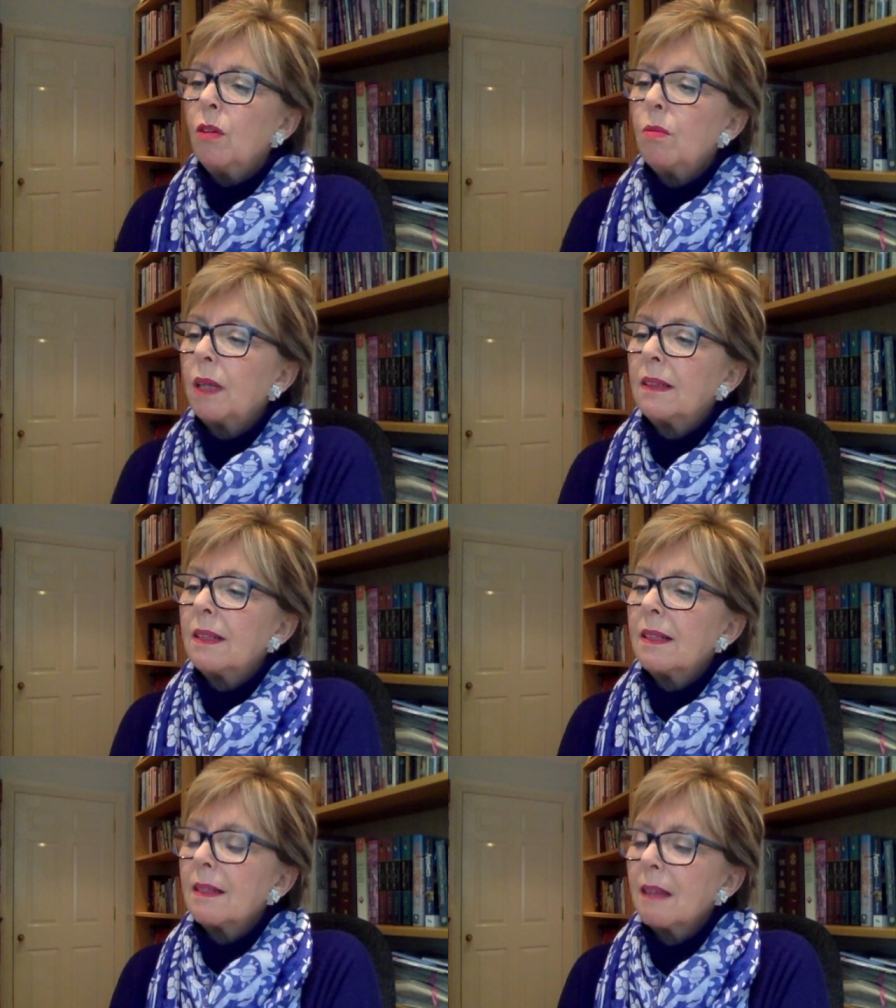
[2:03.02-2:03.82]
your
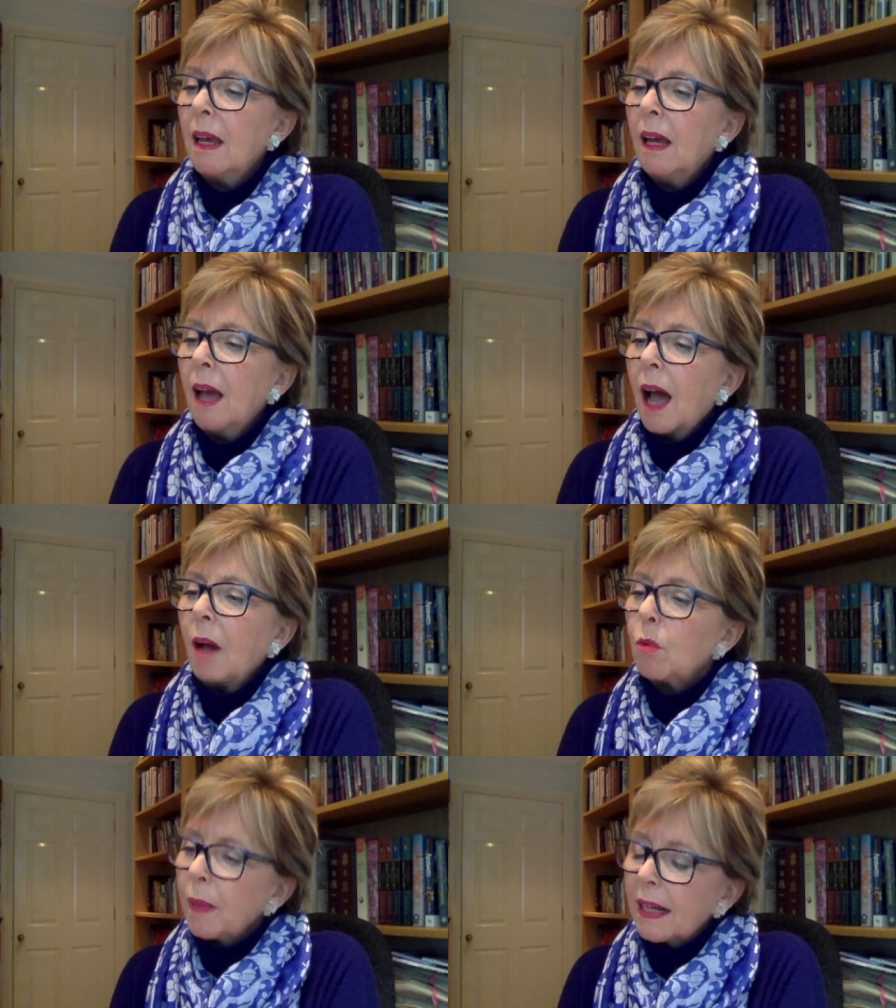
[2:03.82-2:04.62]
wonders. I
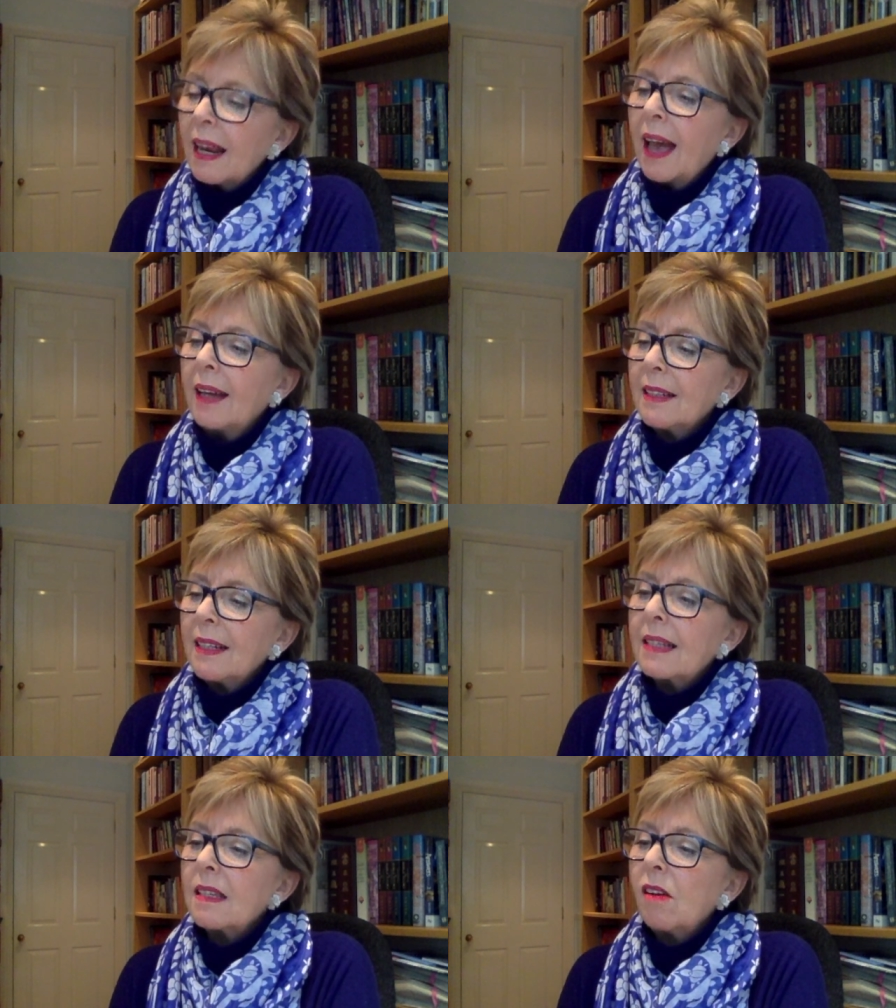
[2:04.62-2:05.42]
will be glad and
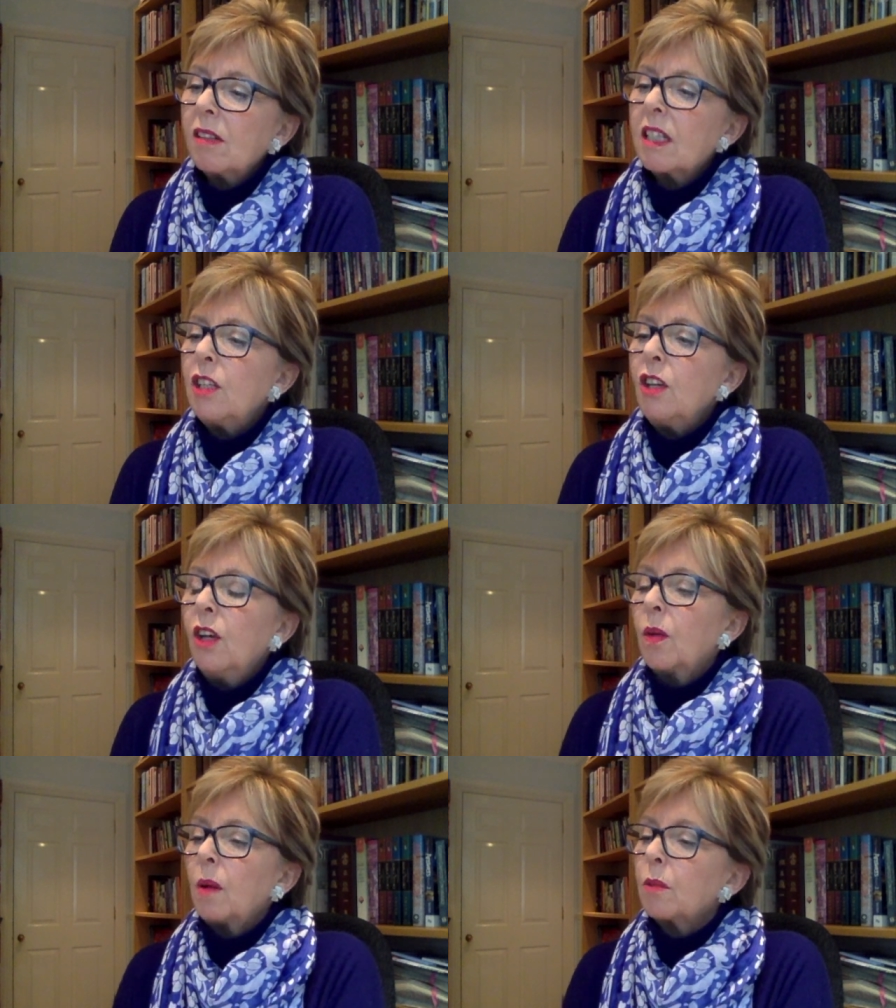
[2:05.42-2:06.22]
exult in
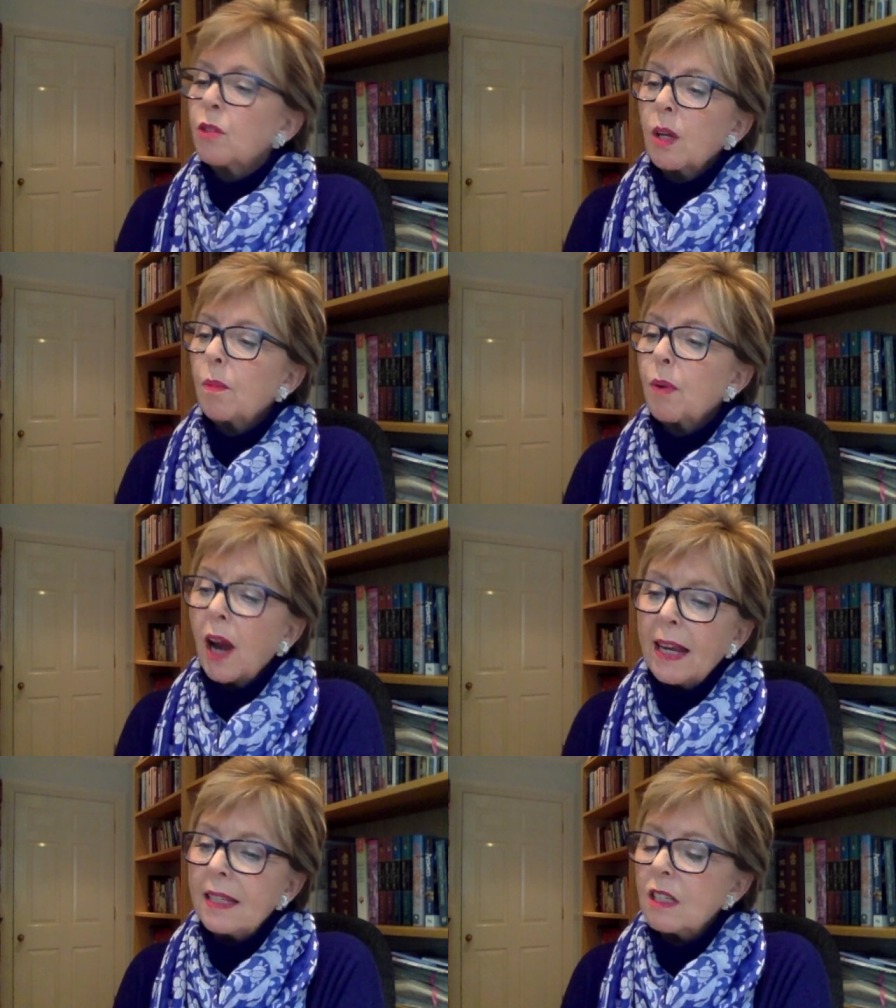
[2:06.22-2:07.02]
you. I will sing
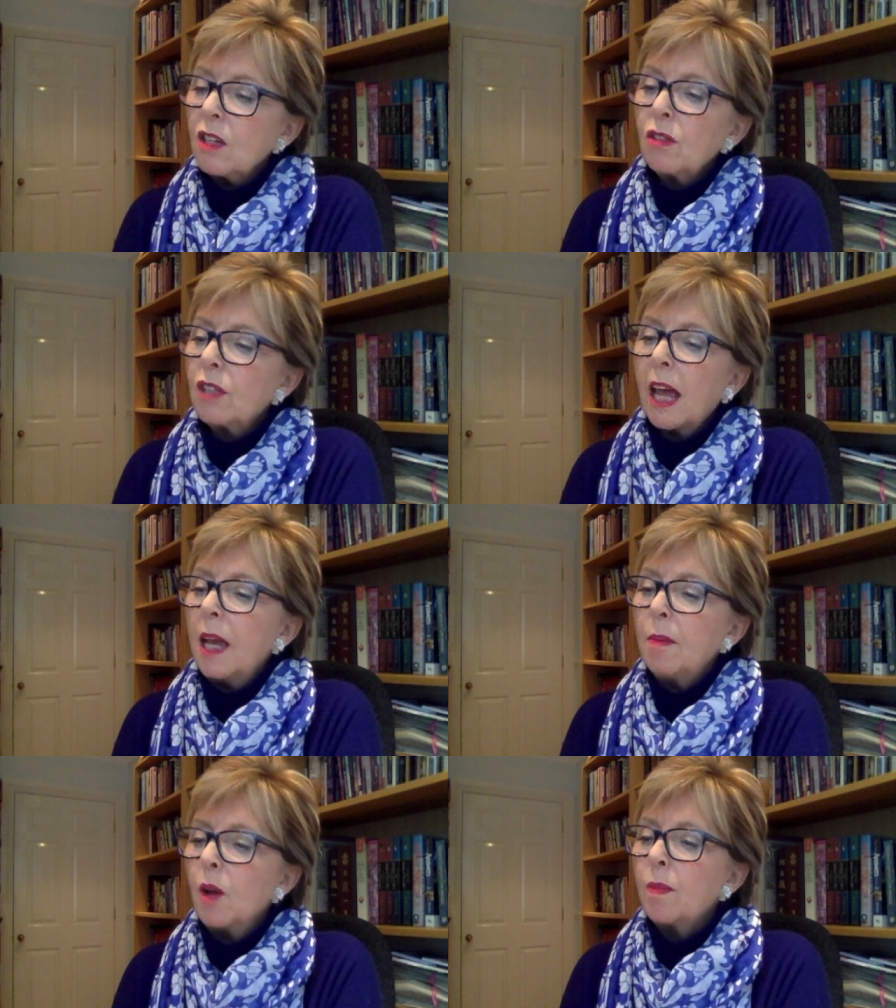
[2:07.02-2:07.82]
praise to your
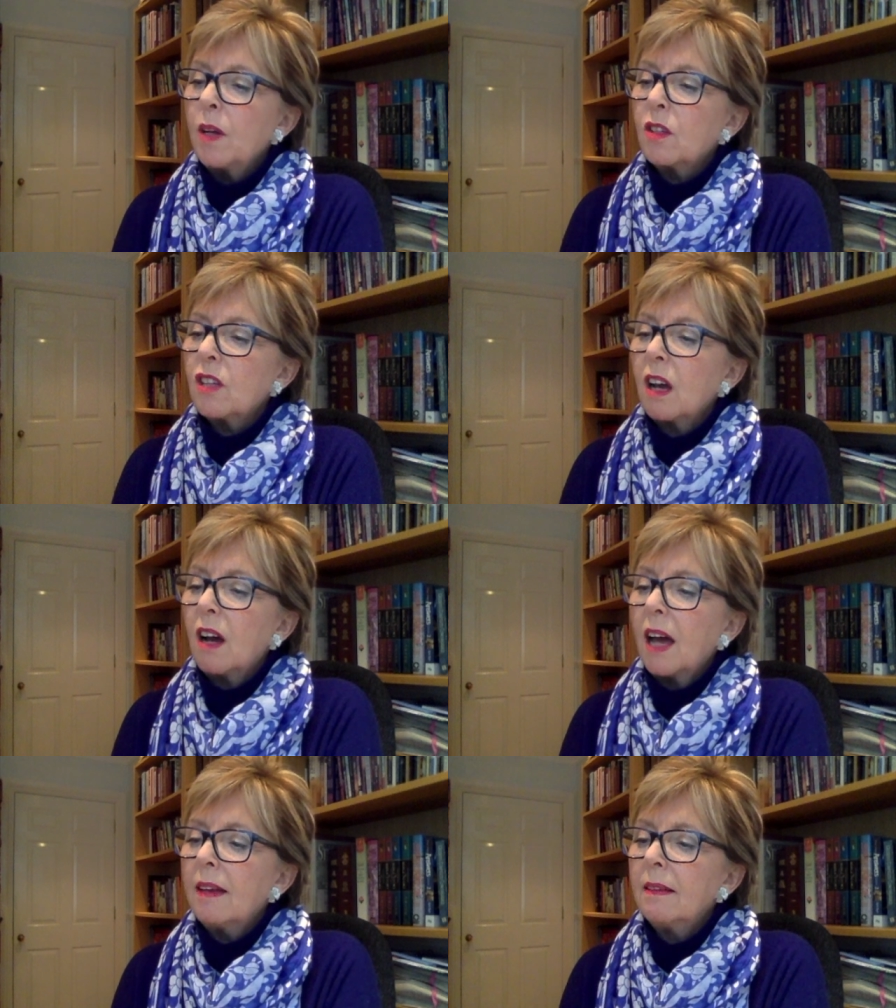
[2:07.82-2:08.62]
name, O Most
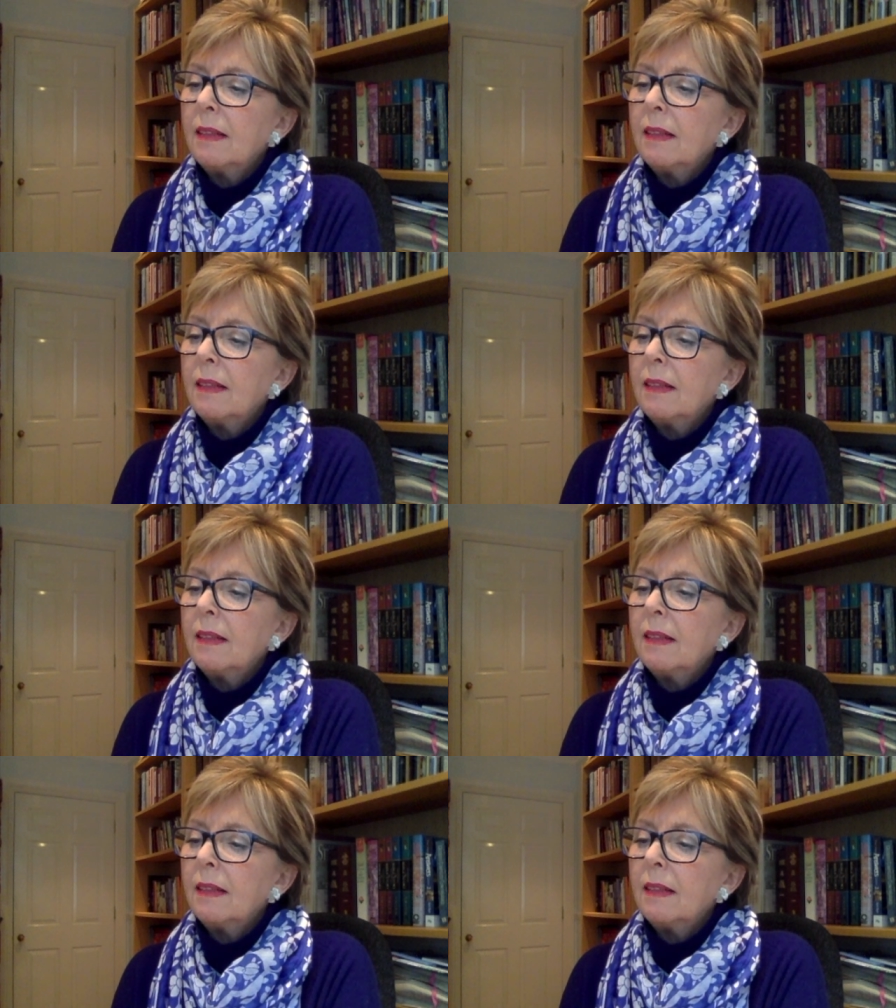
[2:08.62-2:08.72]
High.